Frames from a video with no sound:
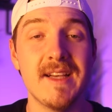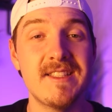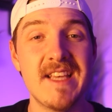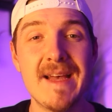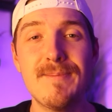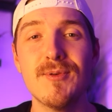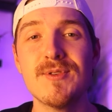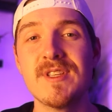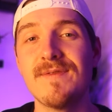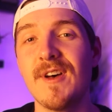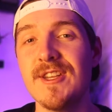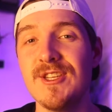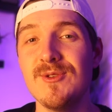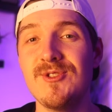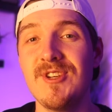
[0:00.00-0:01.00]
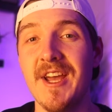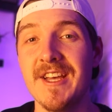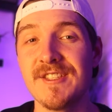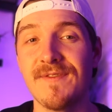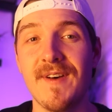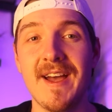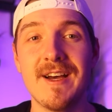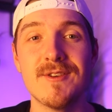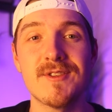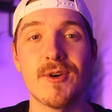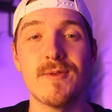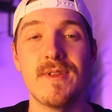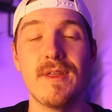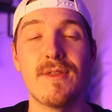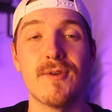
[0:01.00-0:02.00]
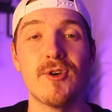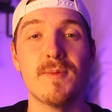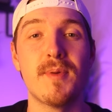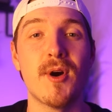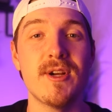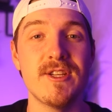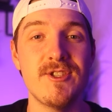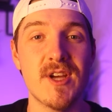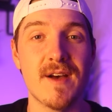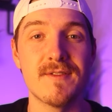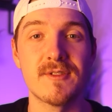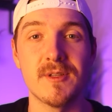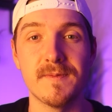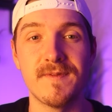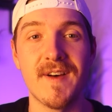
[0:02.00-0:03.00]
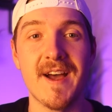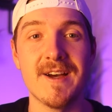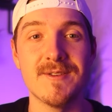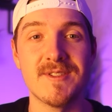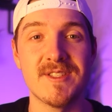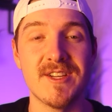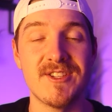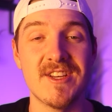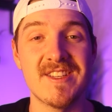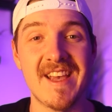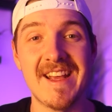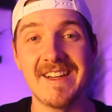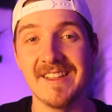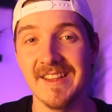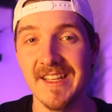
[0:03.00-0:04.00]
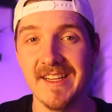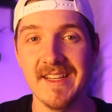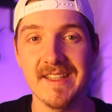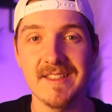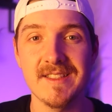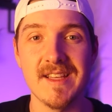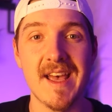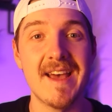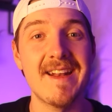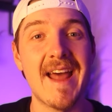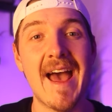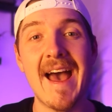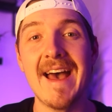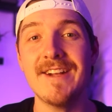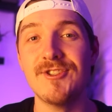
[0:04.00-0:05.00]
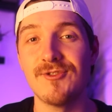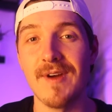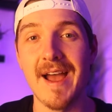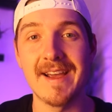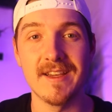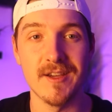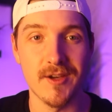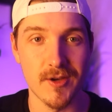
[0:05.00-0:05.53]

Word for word: Examples of unused J S files are the third-party JavaScript files such as analytics and ad tracking